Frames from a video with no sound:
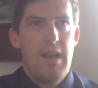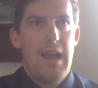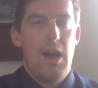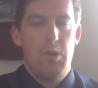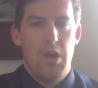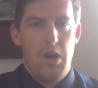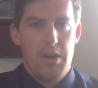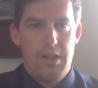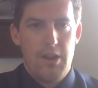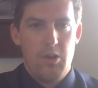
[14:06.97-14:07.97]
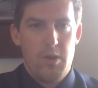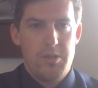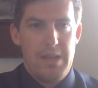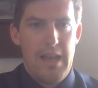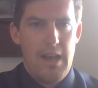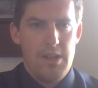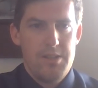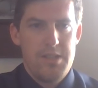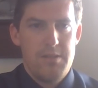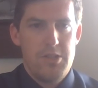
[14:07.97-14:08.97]
how long they're going to be
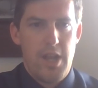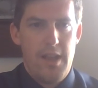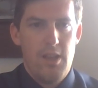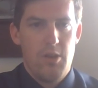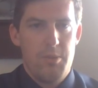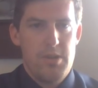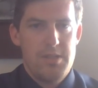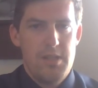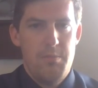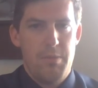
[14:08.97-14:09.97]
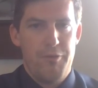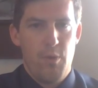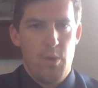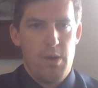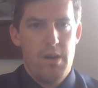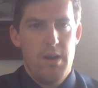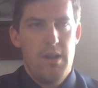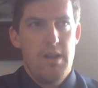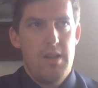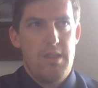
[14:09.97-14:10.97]
held in jail or prison before
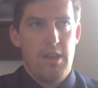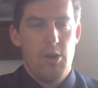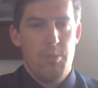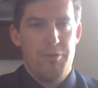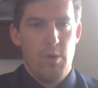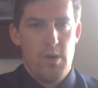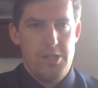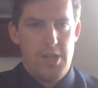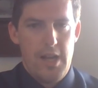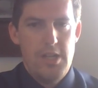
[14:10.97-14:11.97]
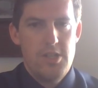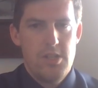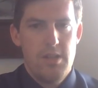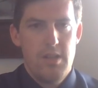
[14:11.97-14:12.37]
they go before a judge,